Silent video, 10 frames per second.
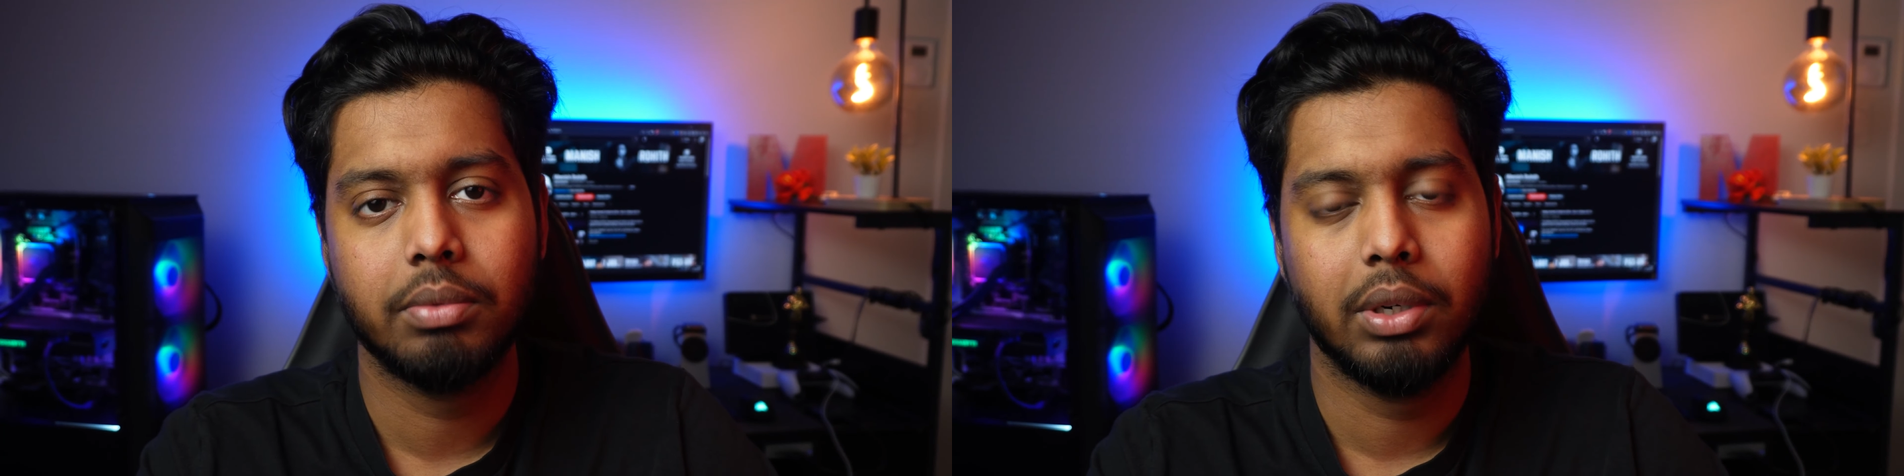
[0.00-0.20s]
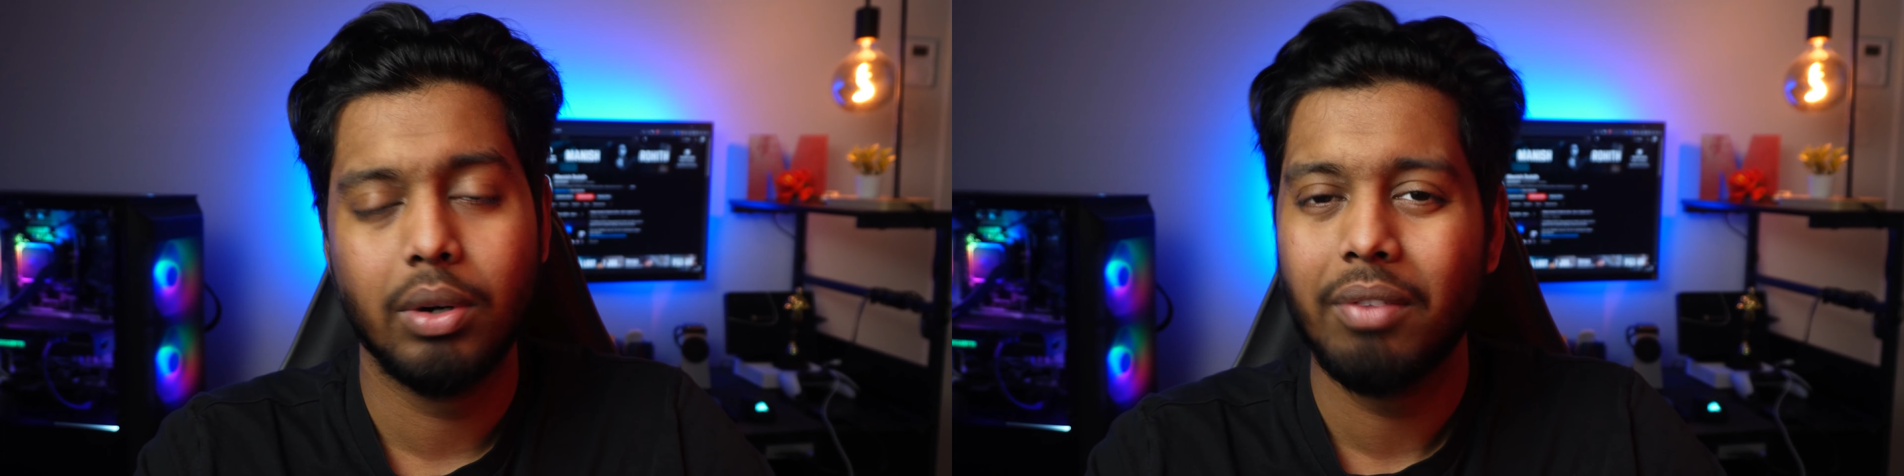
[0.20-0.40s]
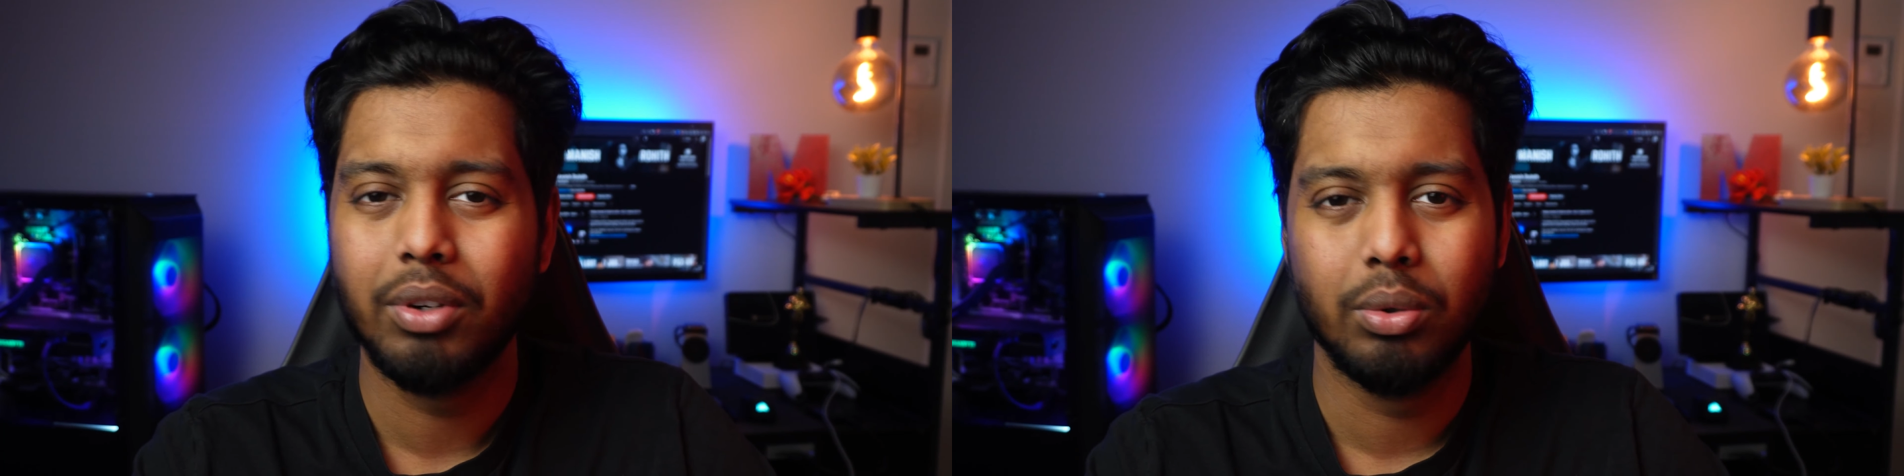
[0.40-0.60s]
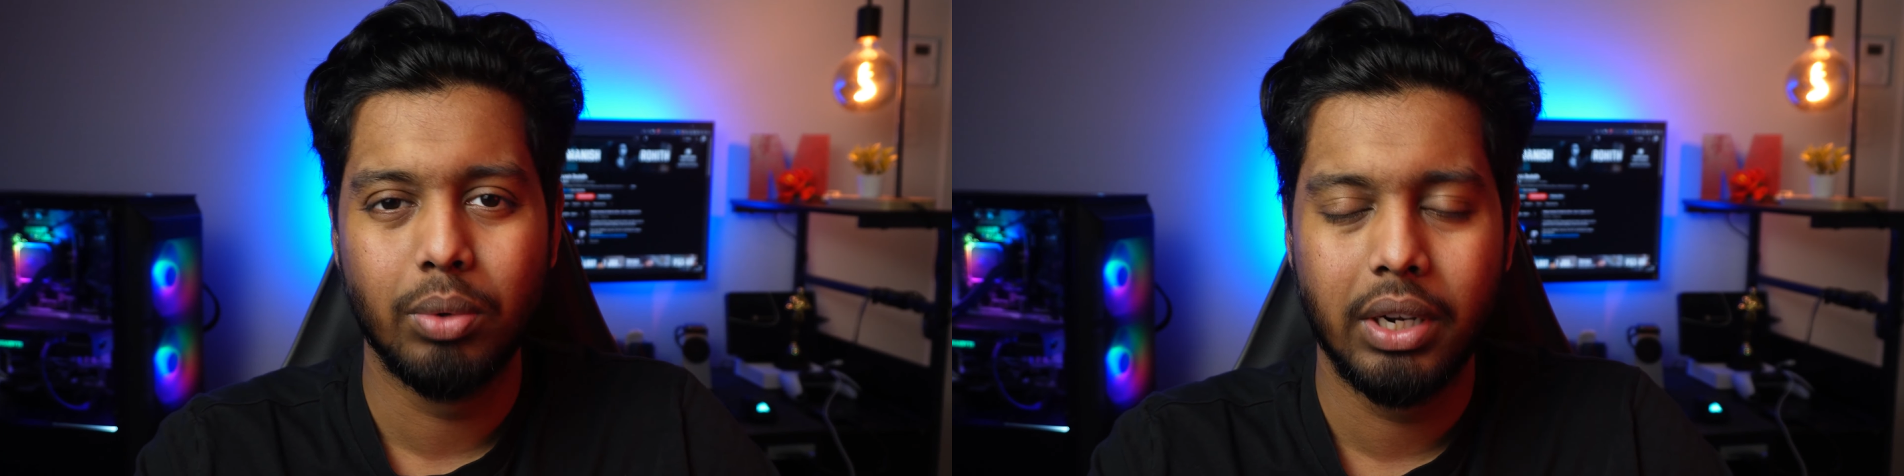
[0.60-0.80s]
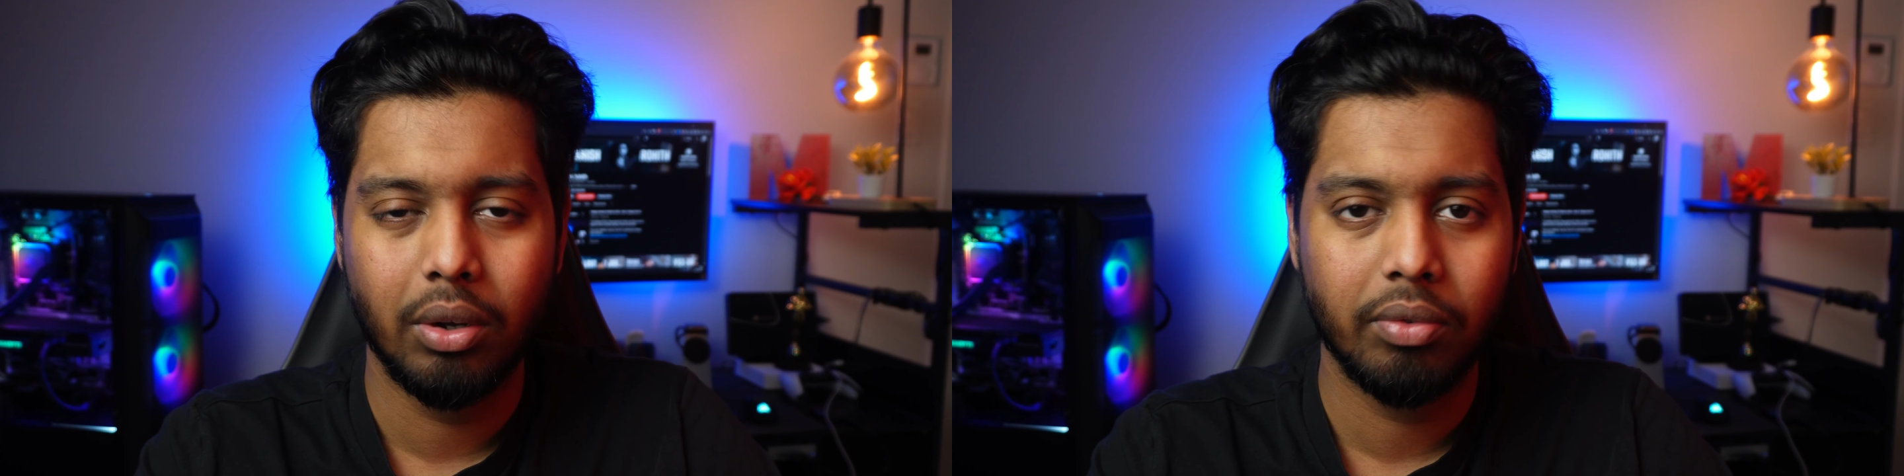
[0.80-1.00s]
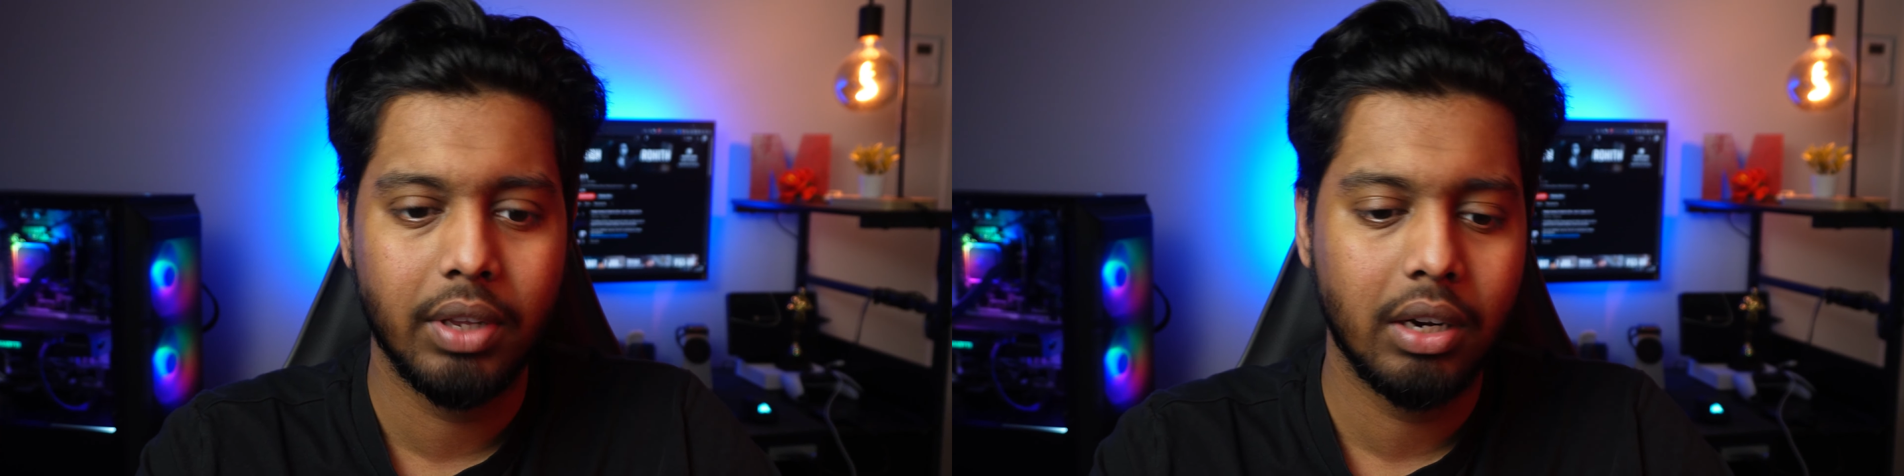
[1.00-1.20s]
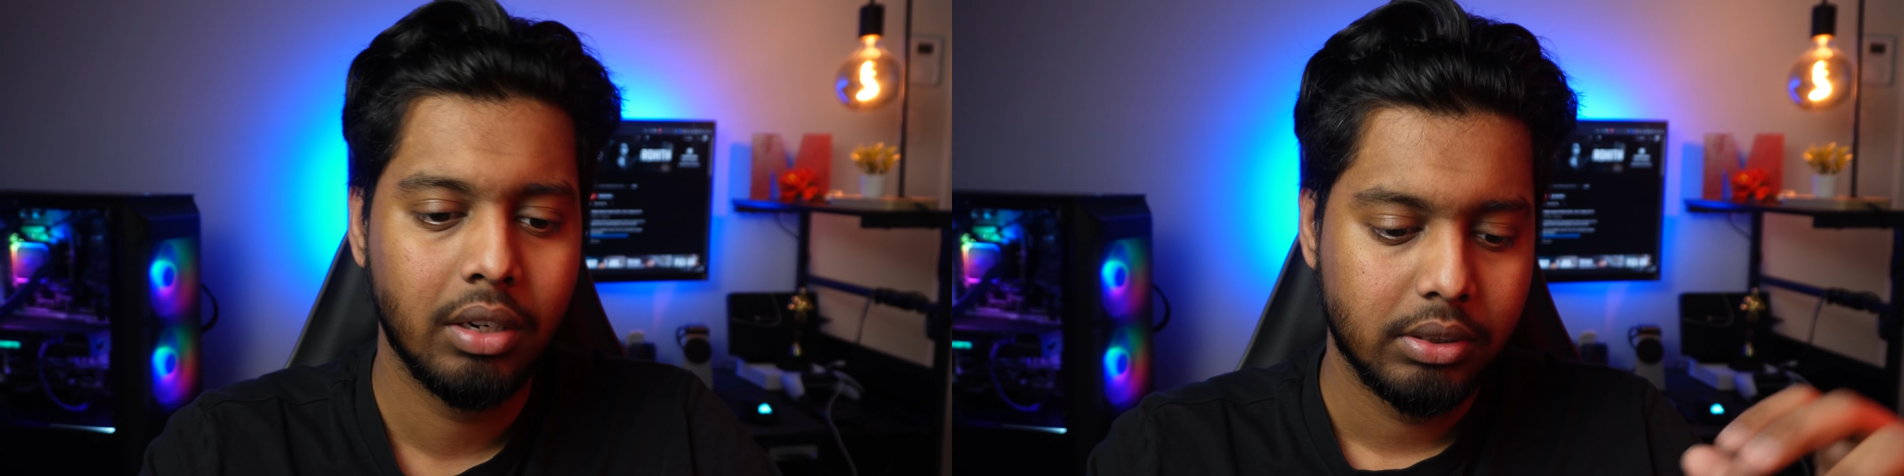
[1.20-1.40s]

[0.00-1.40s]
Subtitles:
so we don't have to do any of that.